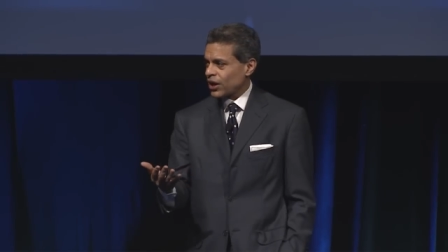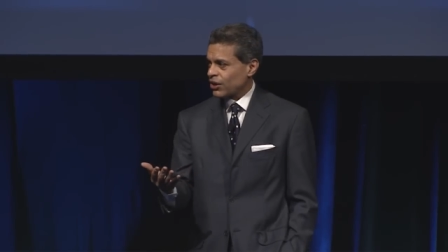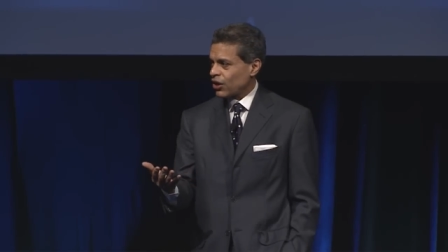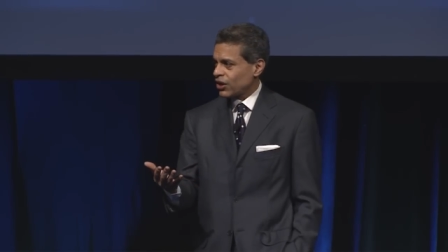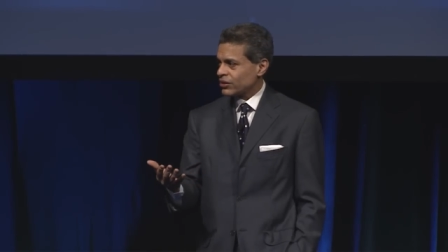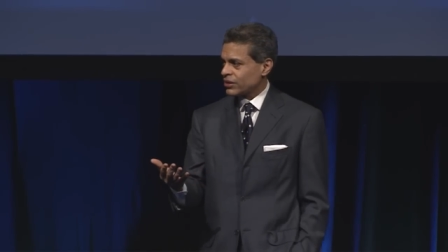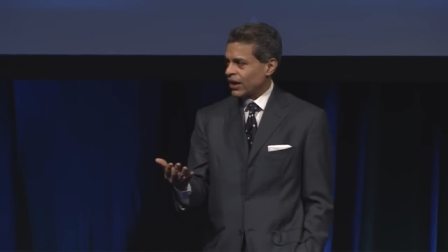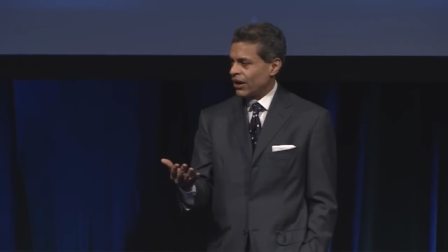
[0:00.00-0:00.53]

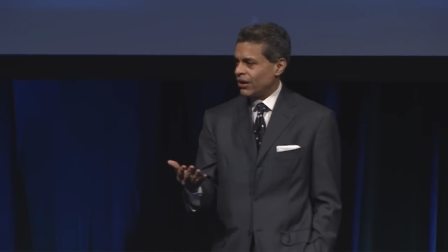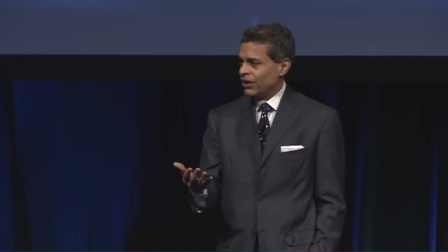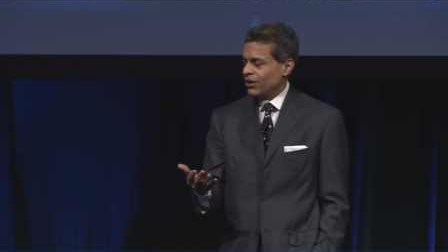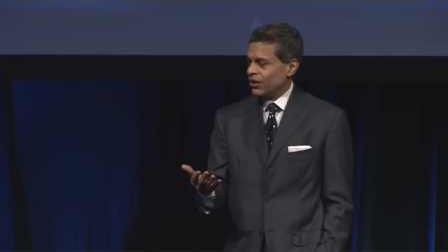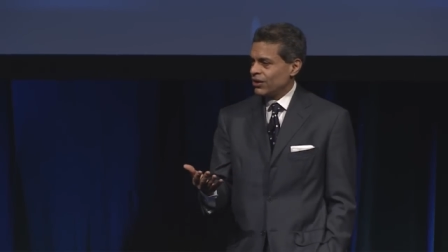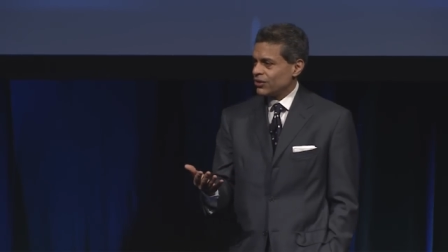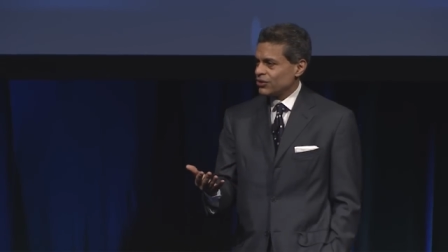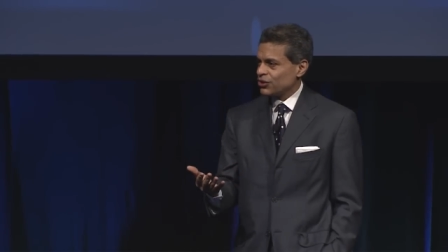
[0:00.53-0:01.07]
got there,
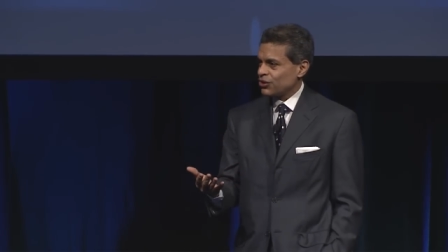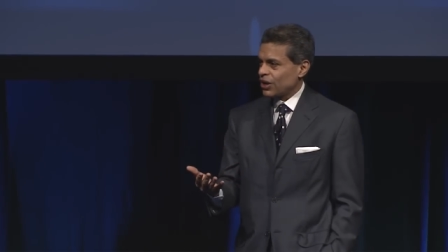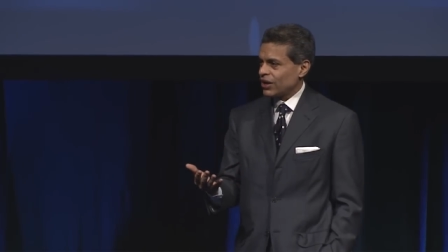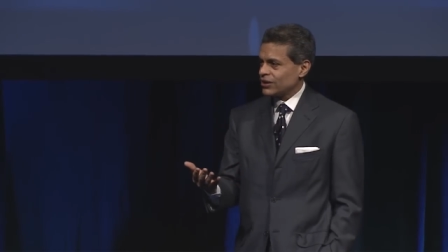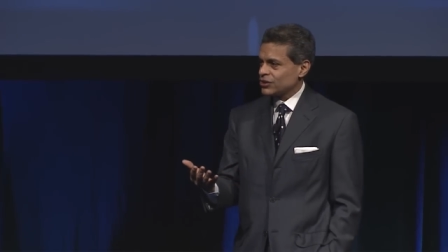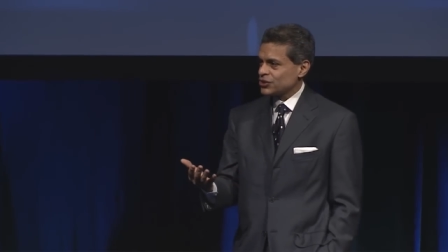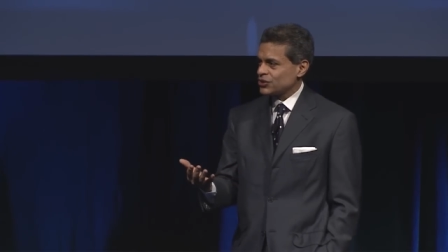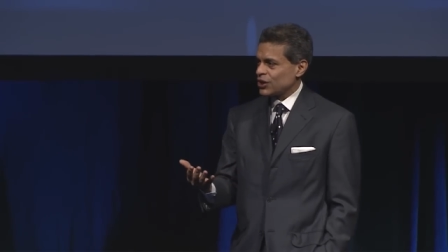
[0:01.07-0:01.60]
the
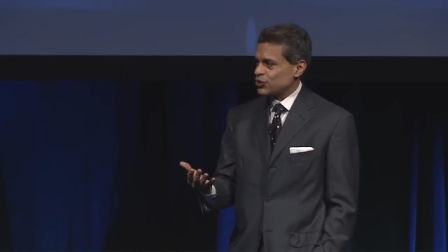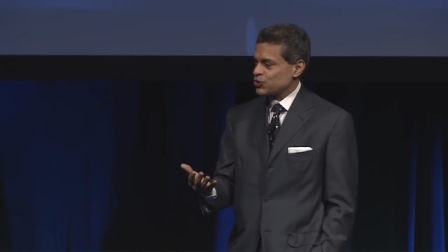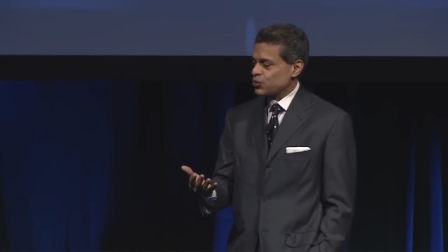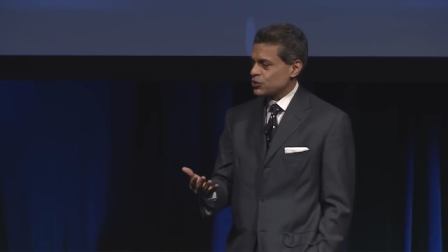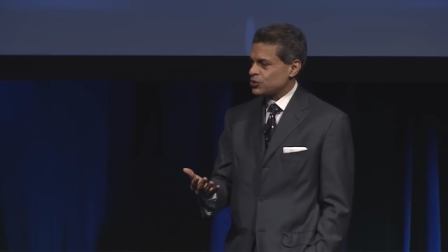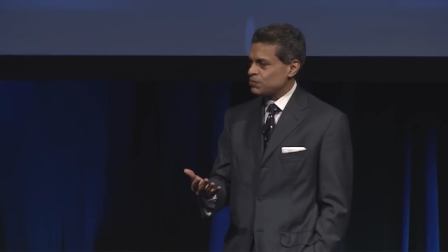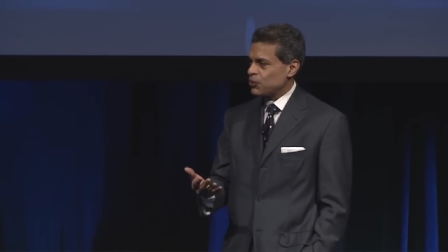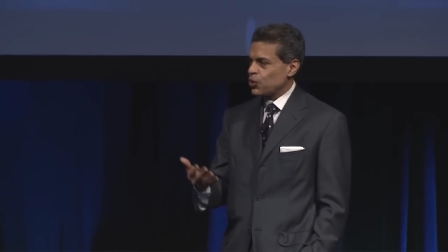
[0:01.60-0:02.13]
United States
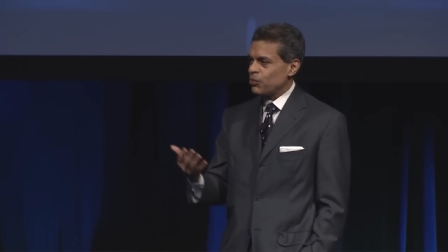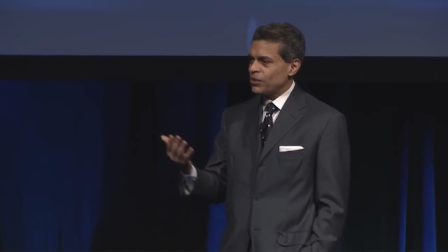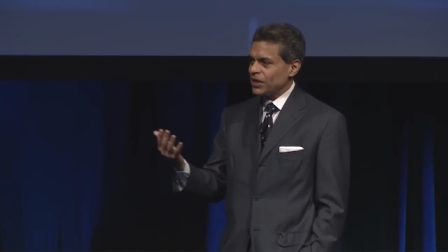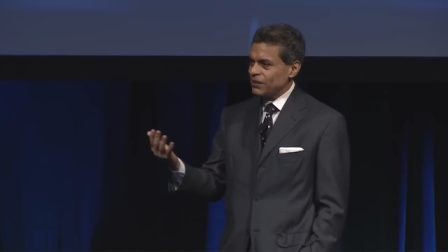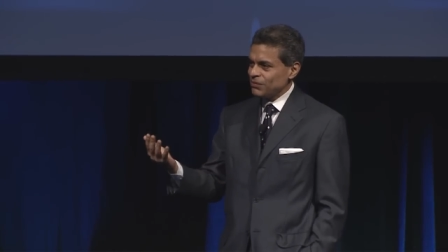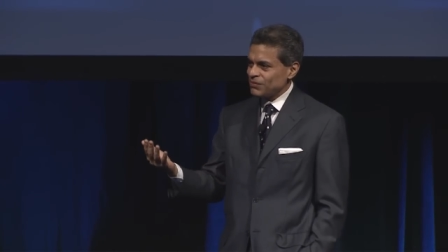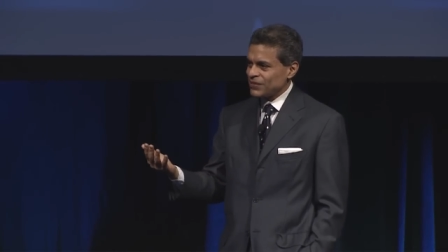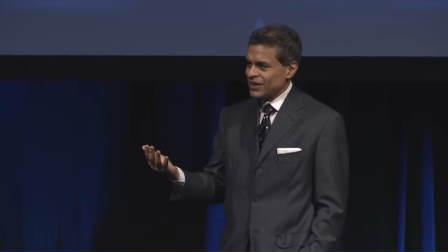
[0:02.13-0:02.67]
was
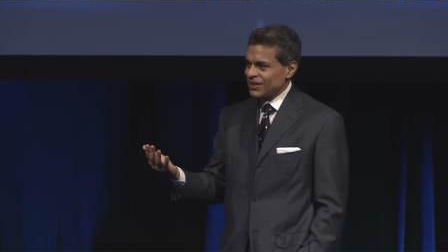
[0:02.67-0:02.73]
booming.